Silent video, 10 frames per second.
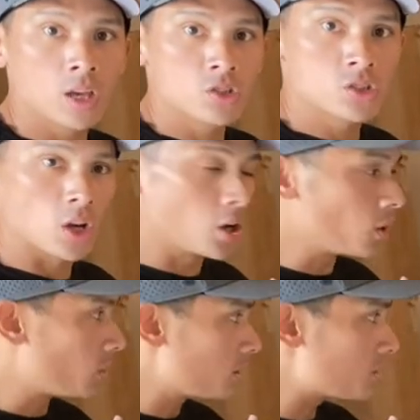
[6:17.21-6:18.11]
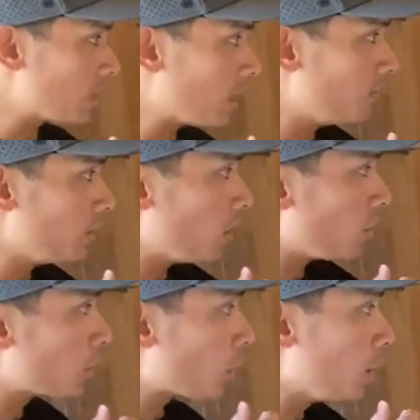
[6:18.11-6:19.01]
So instead of, you
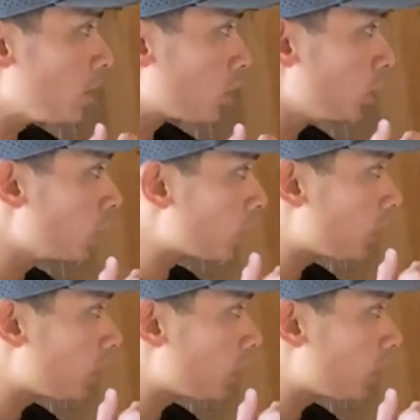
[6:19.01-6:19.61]
know, throwing your hook